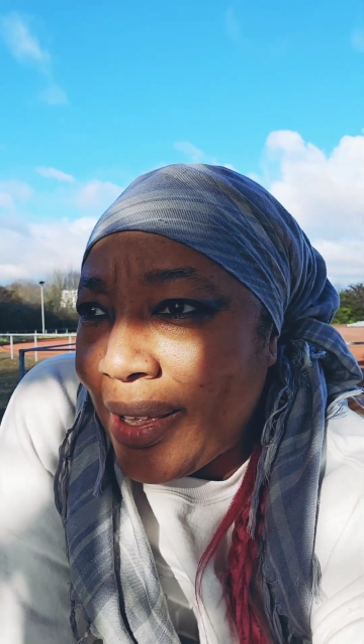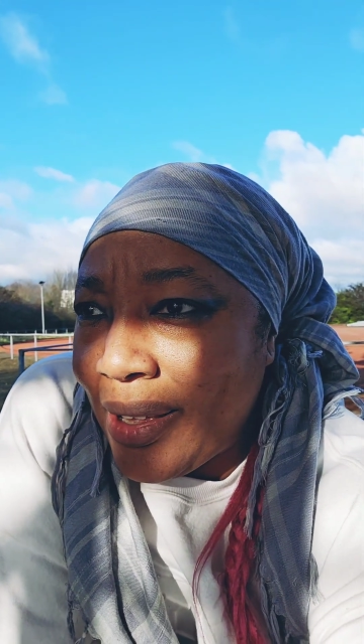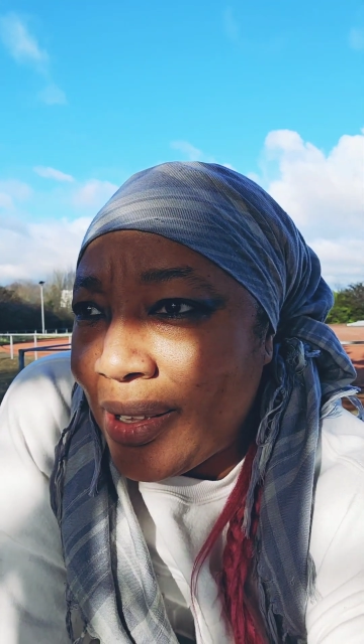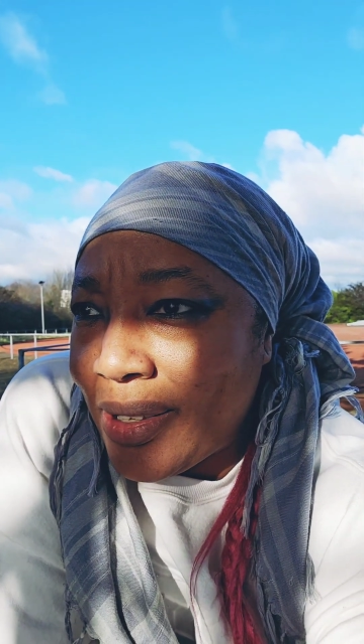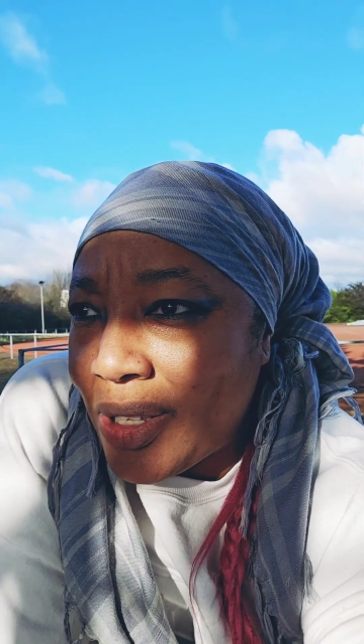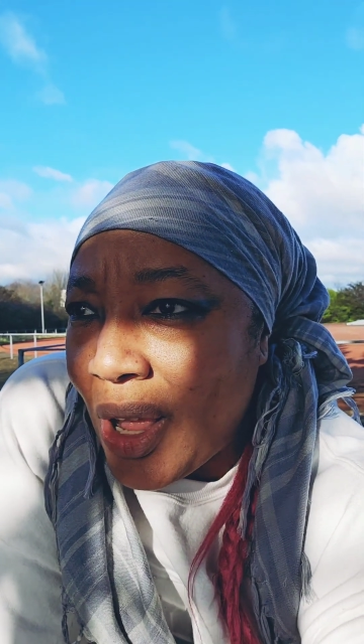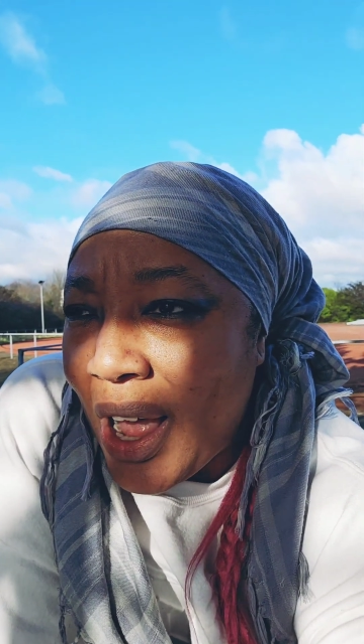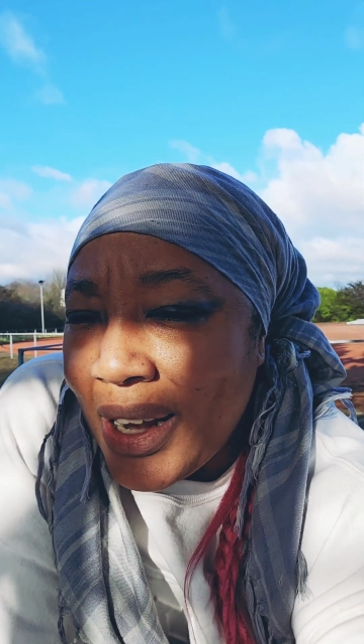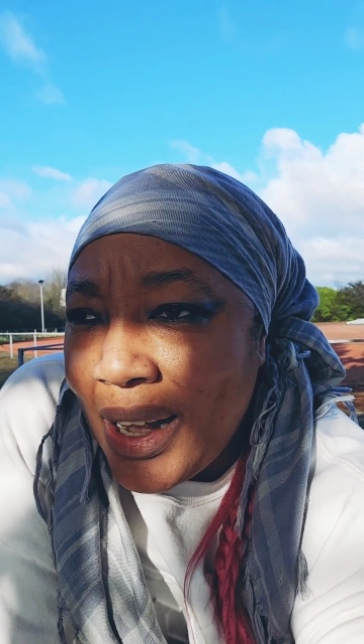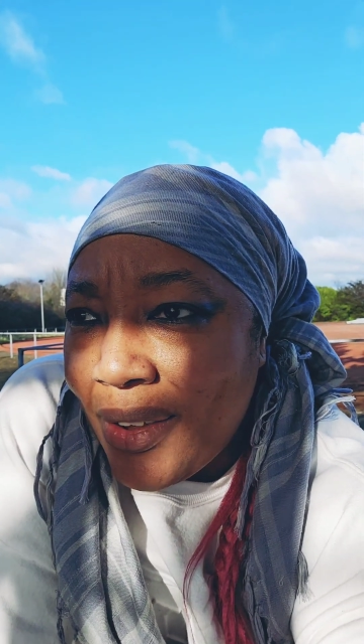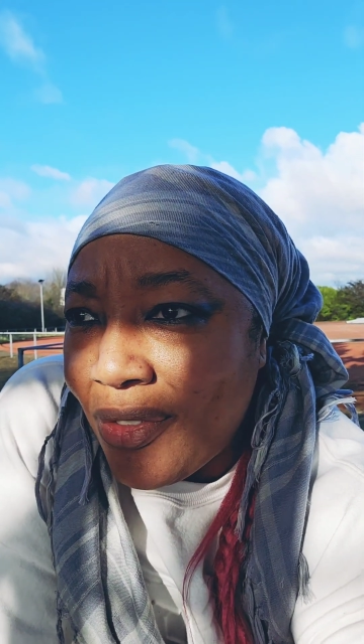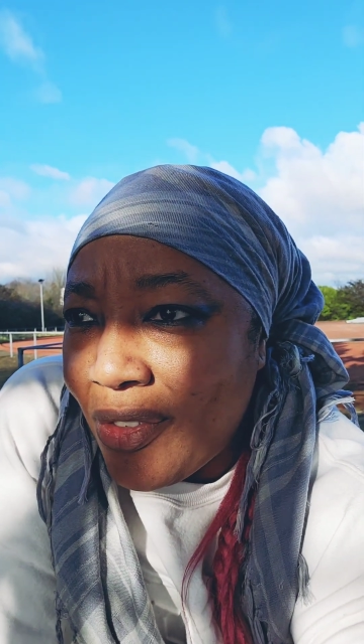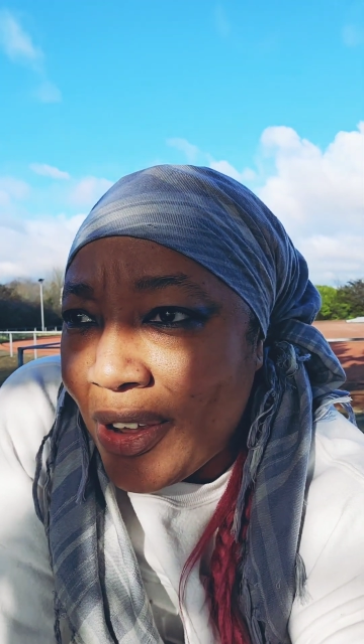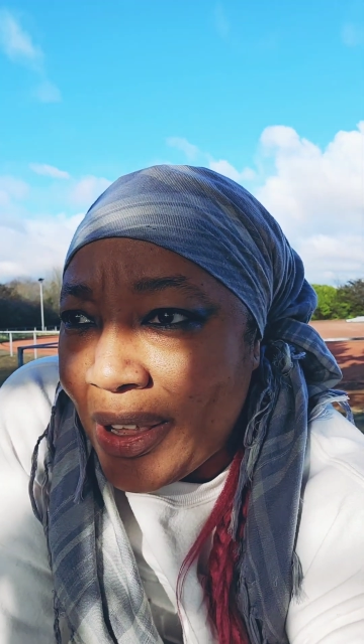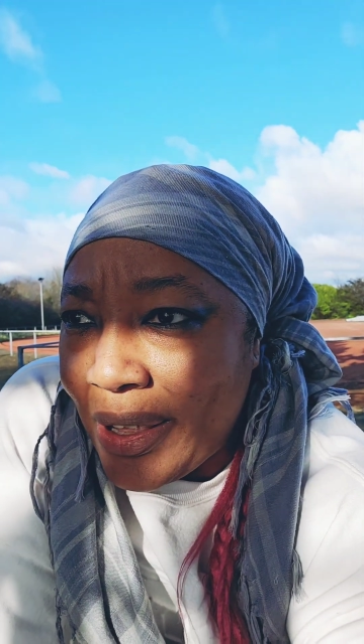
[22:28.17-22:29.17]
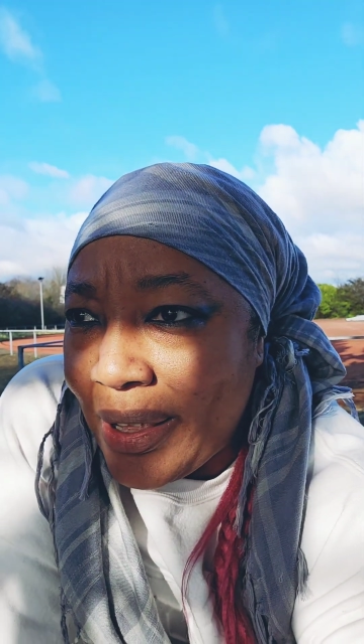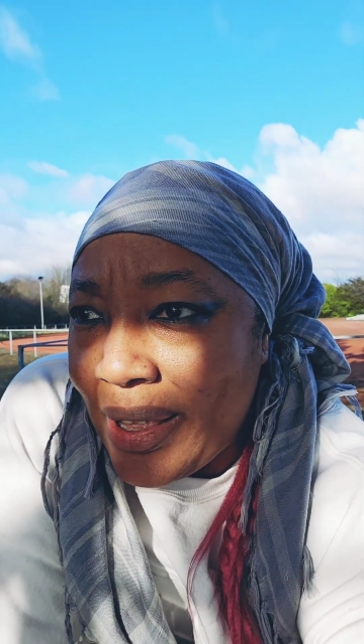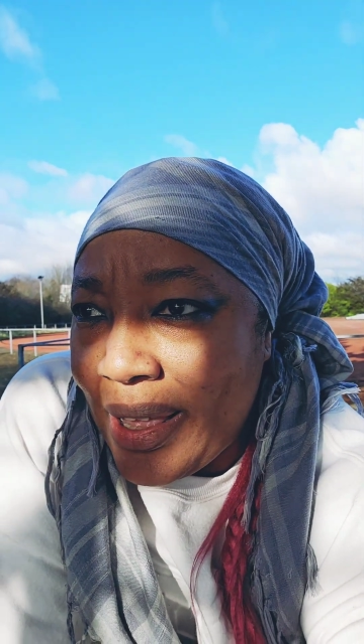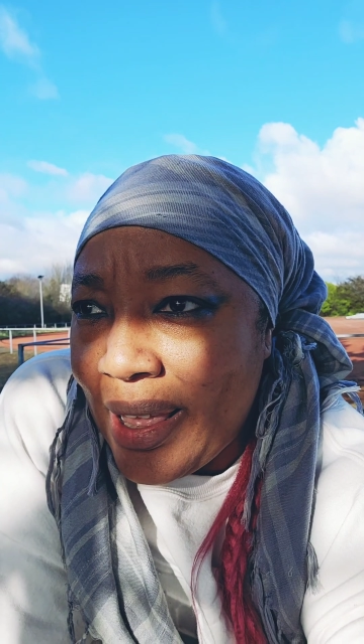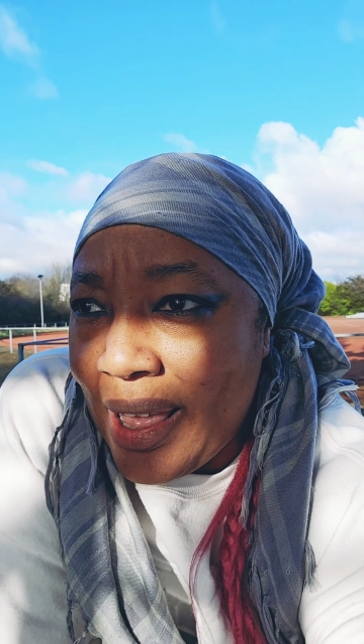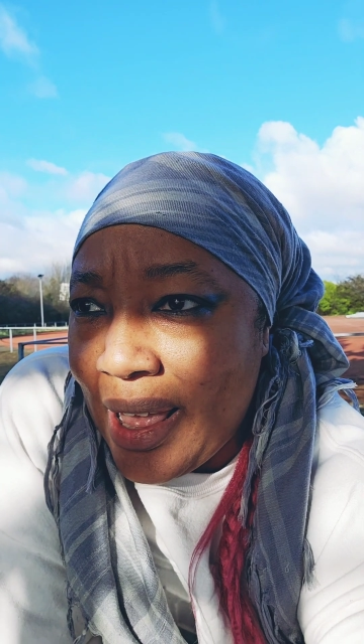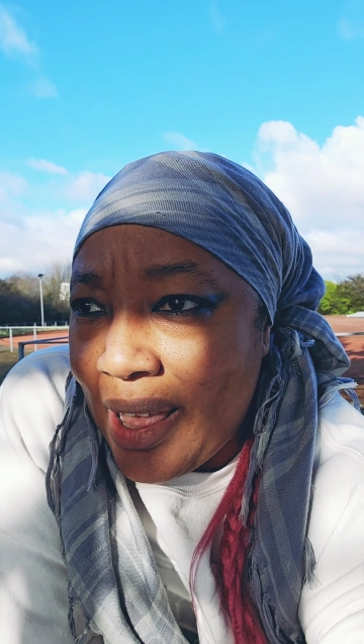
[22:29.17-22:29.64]
so I never
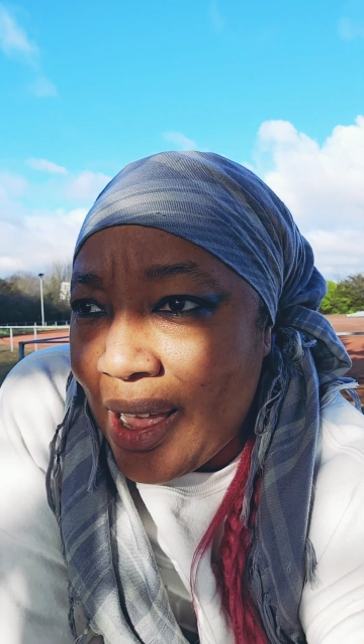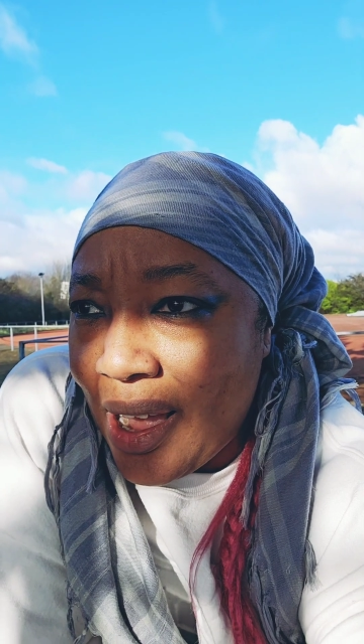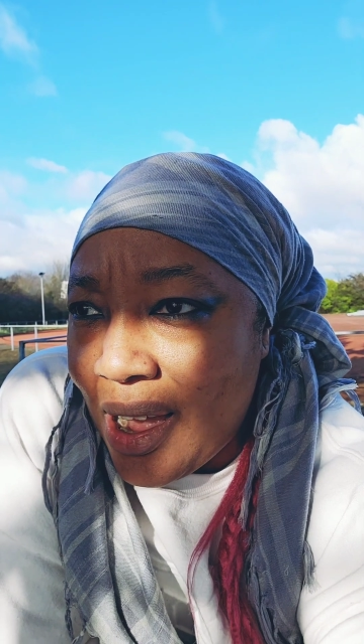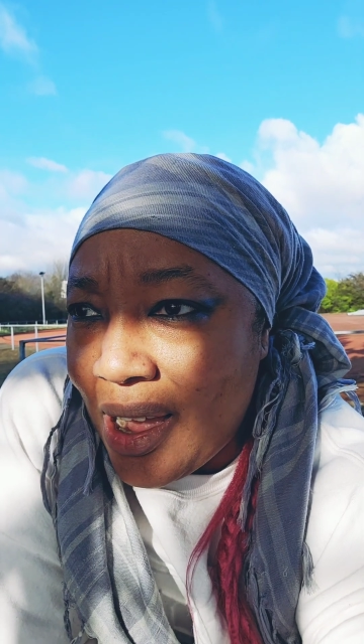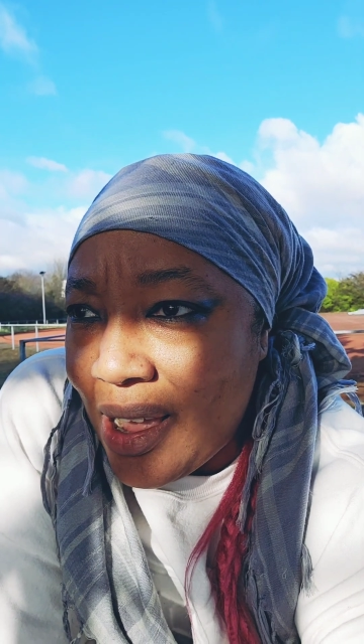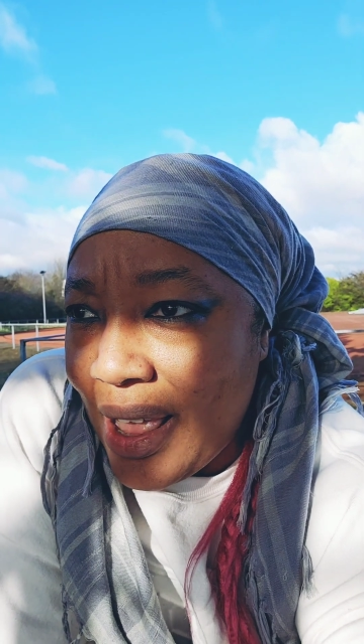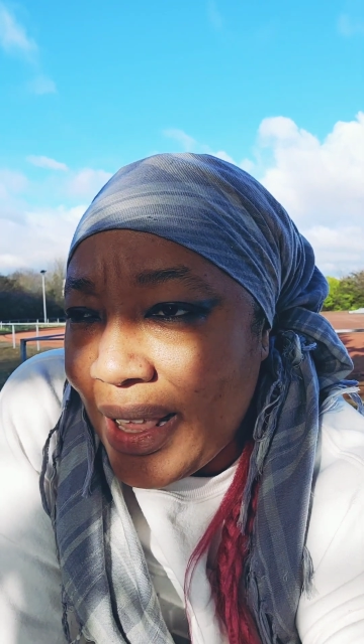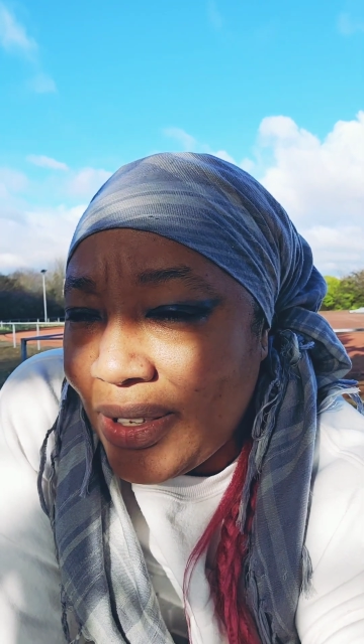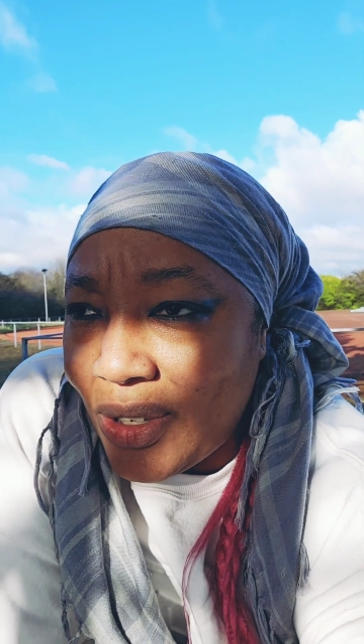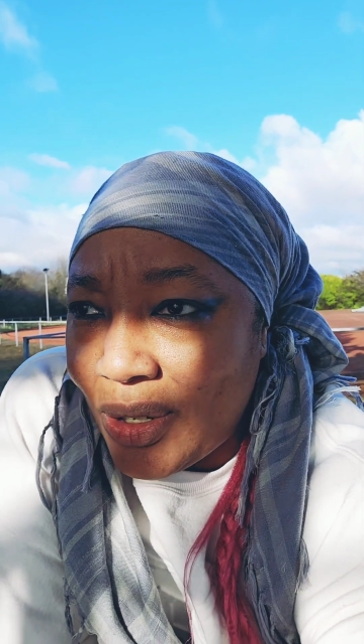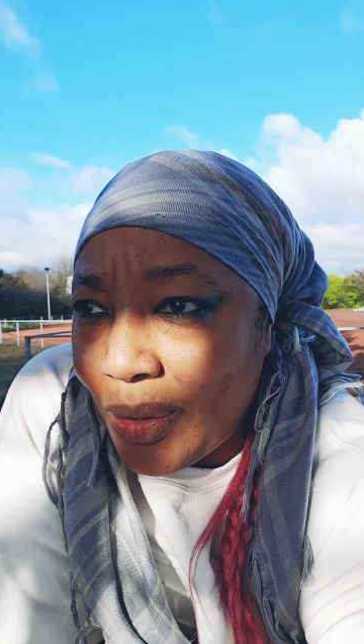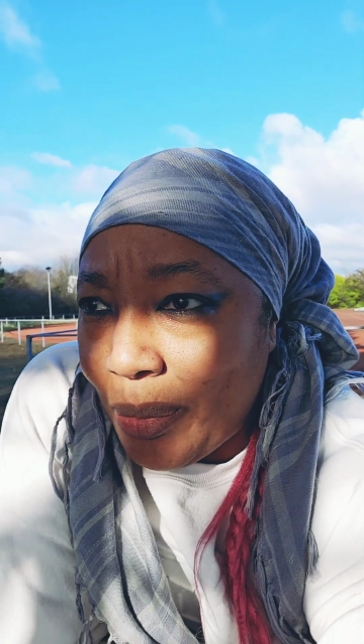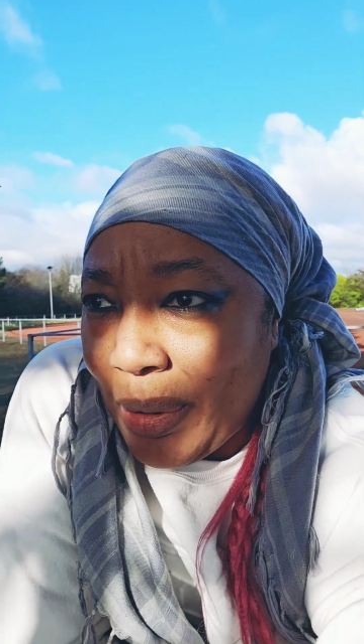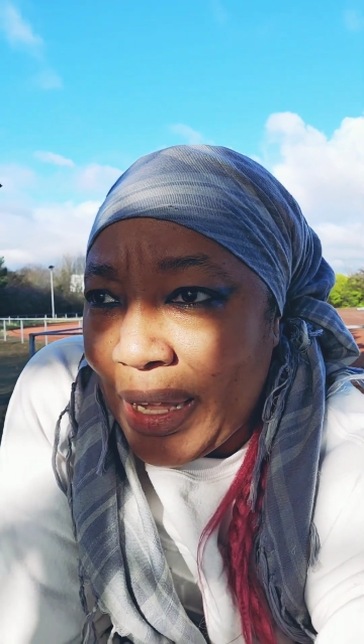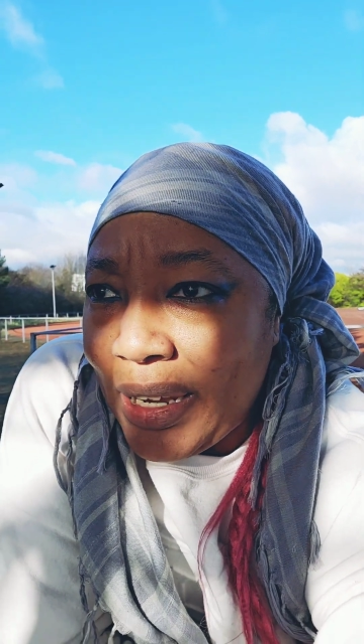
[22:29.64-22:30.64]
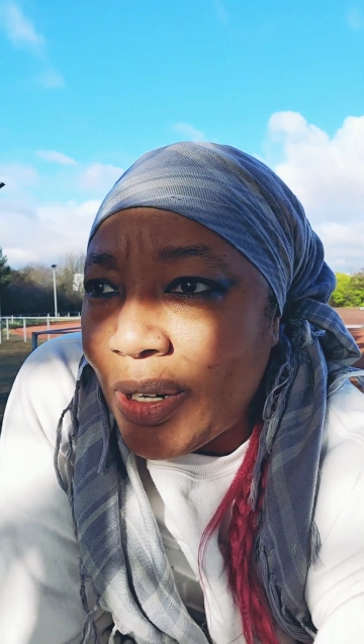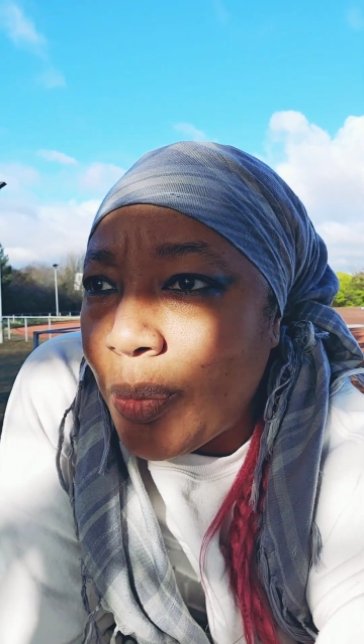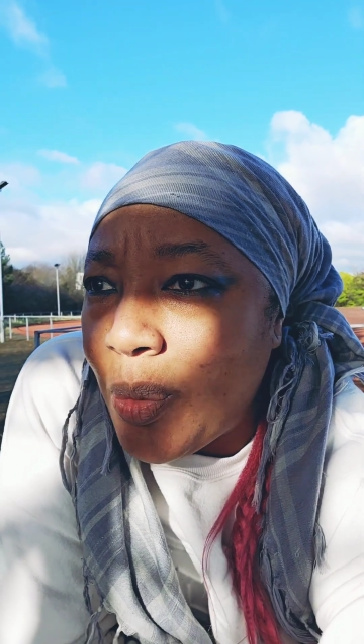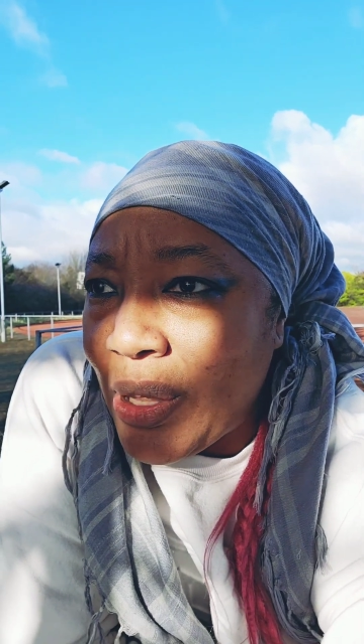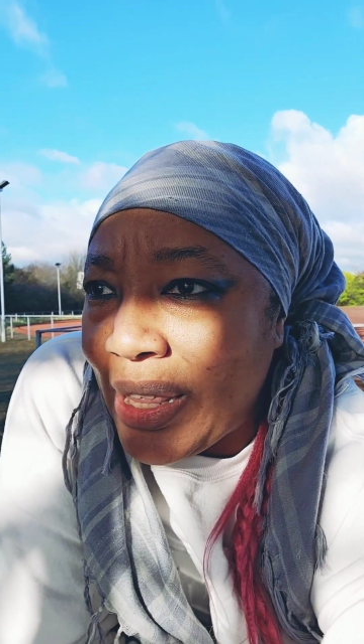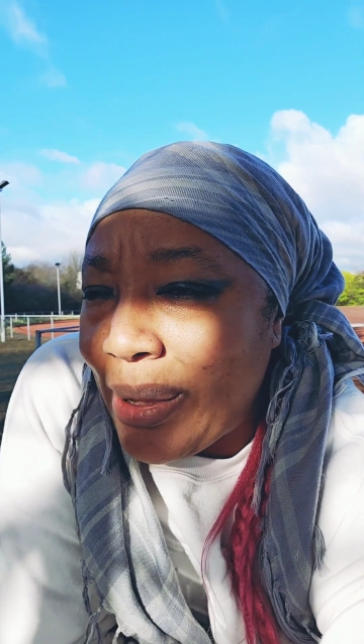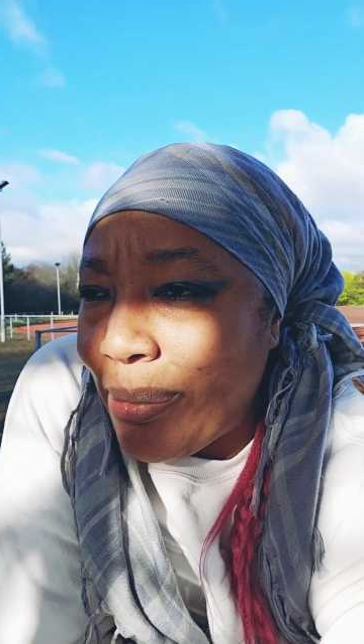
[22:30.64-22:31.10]
ended up meeting up
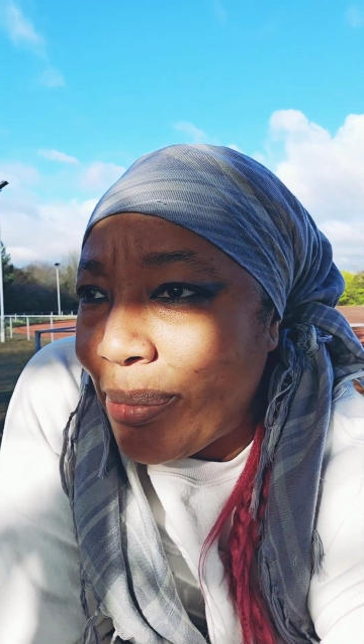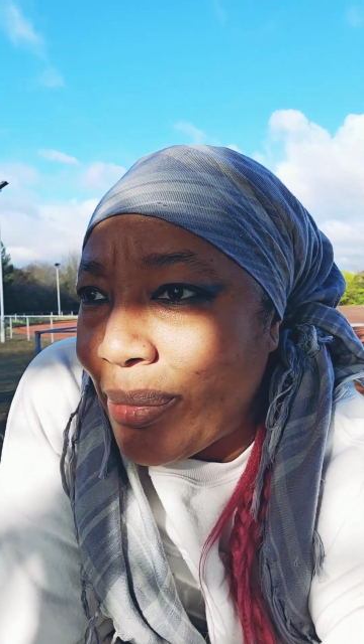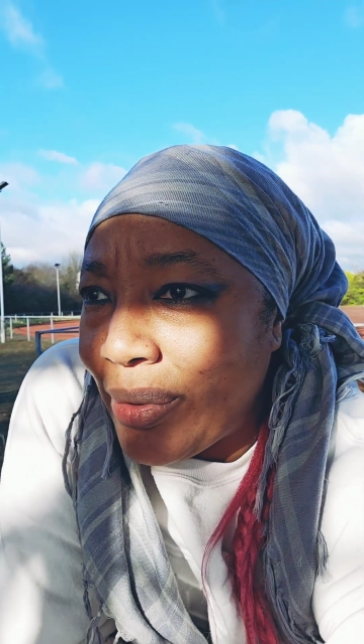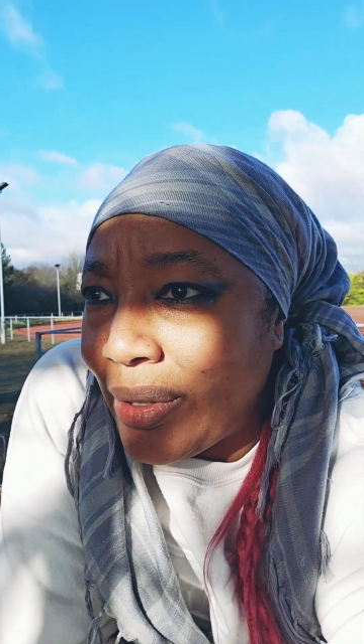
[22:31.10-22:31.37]
with him.